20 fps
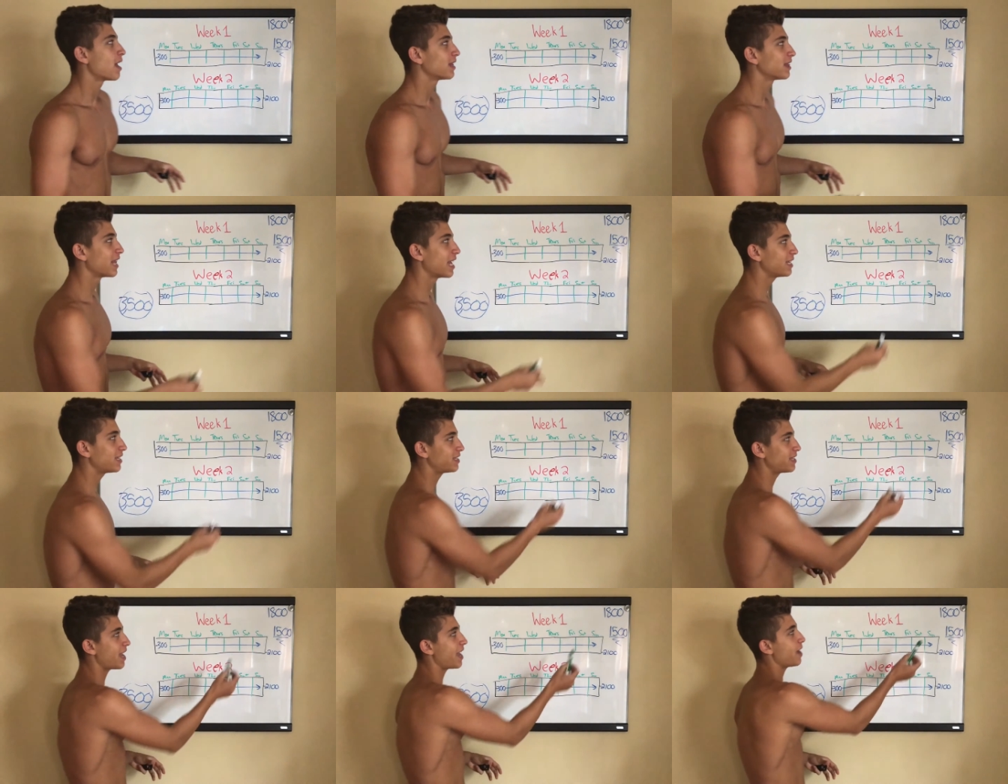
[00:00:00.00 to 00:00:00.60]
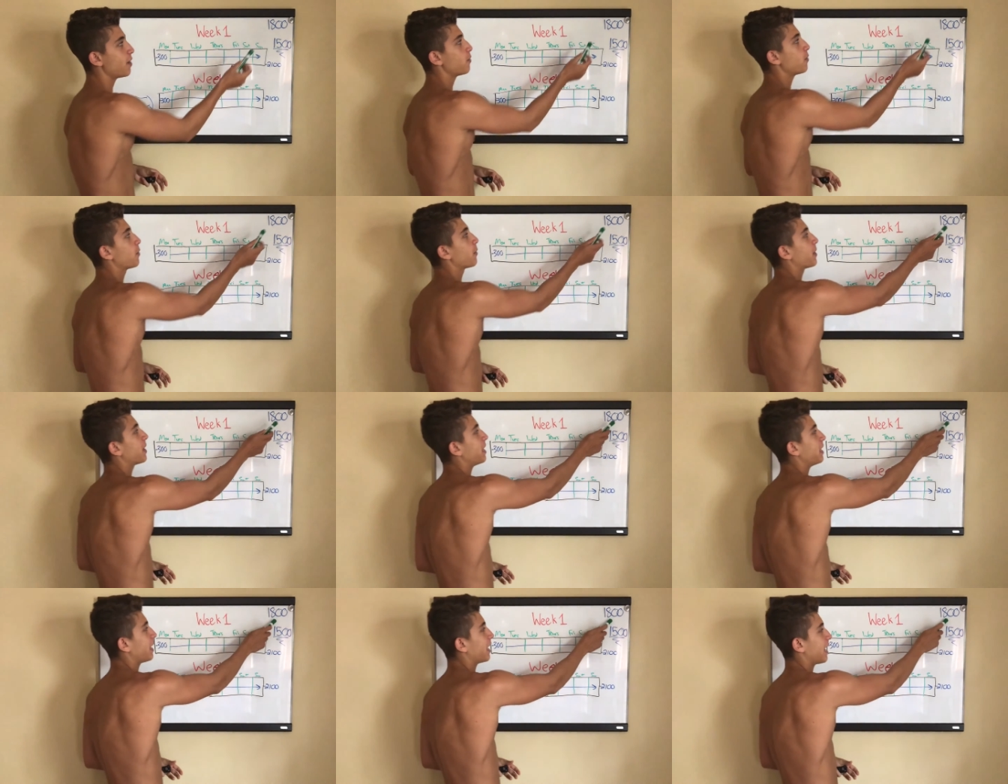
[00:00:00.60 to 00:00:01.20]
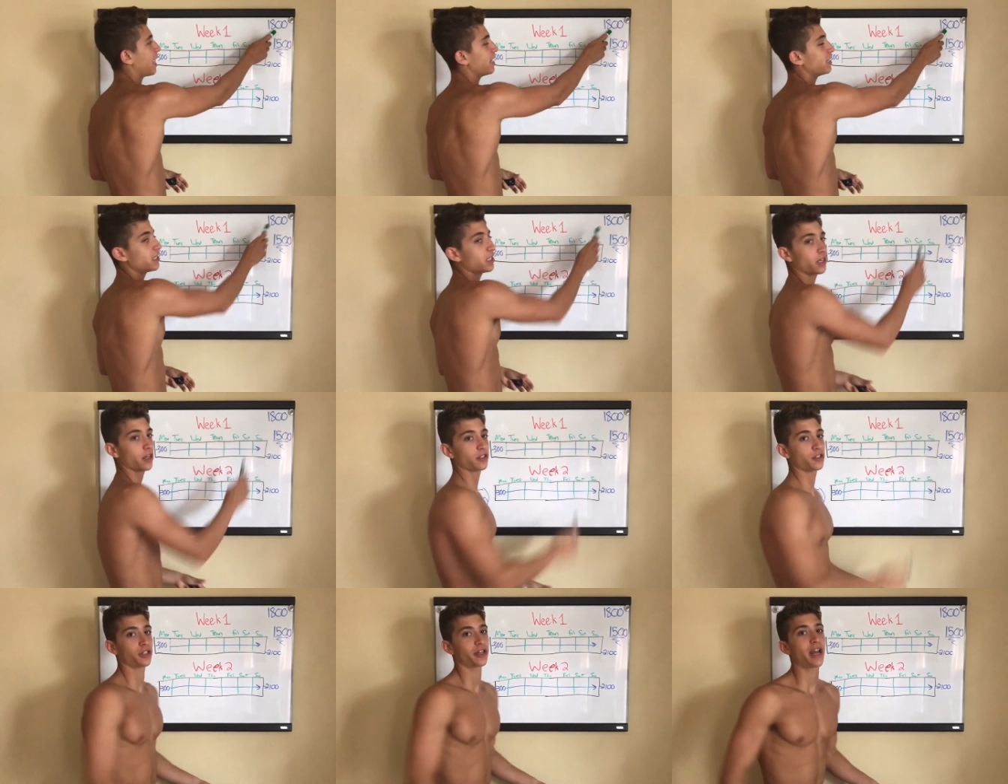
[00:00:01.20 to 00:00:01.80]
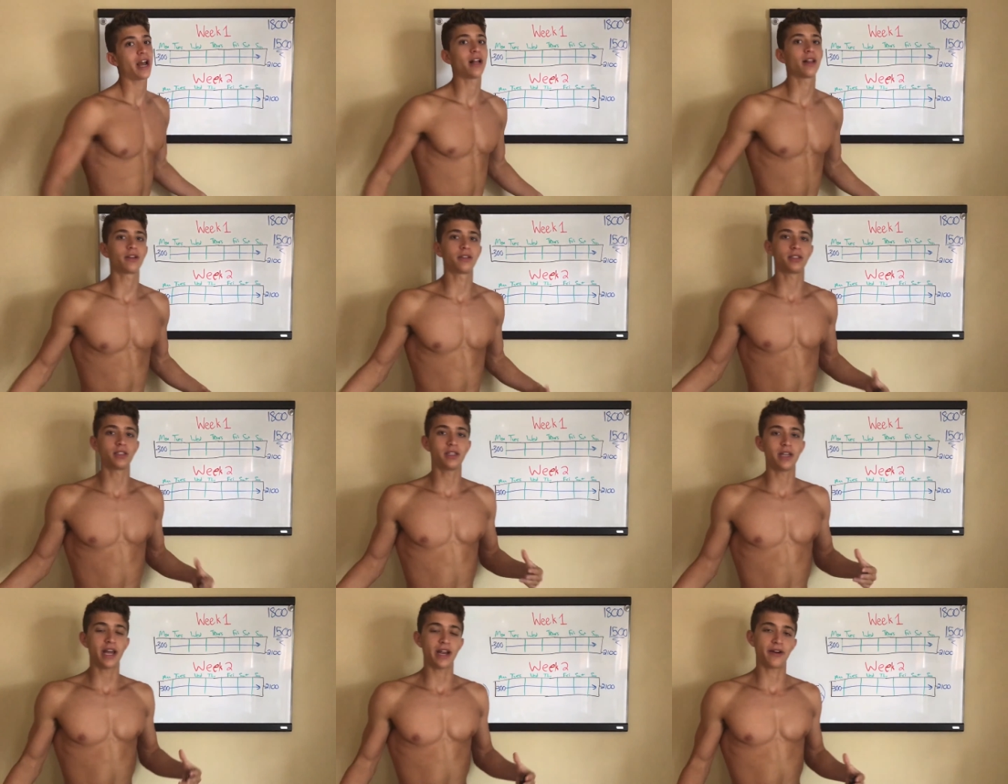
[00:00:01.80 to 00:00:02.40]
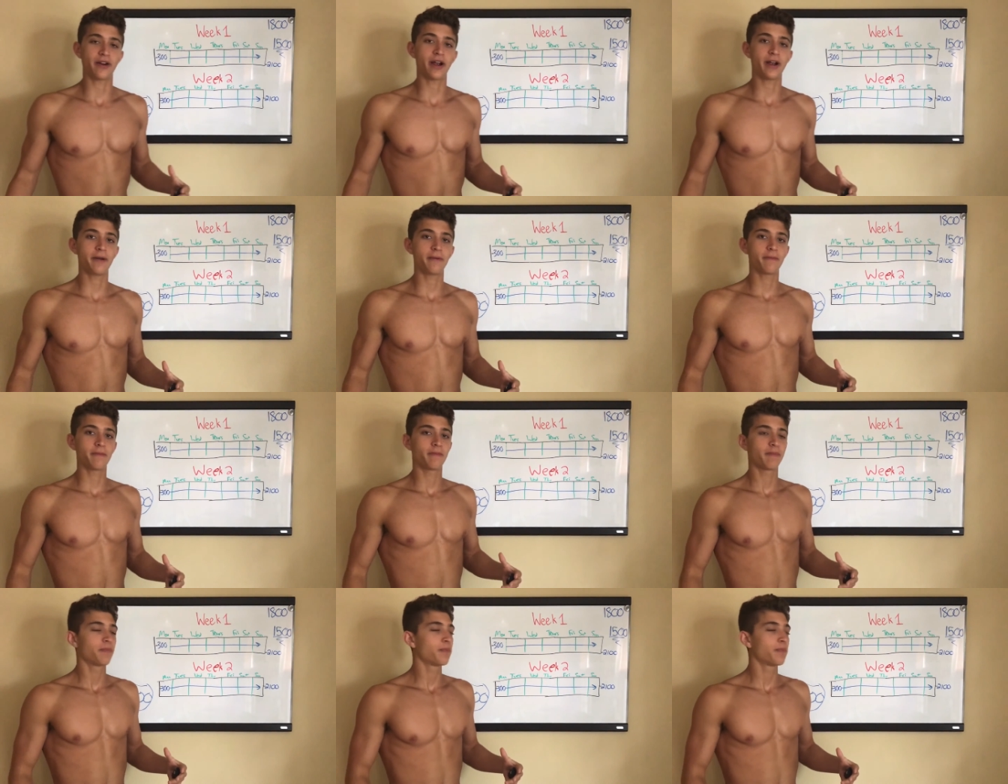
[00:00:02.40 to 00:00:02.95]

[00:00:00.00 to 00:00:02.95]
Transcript: Let's say we were eating eighteen hundred calories a day, right?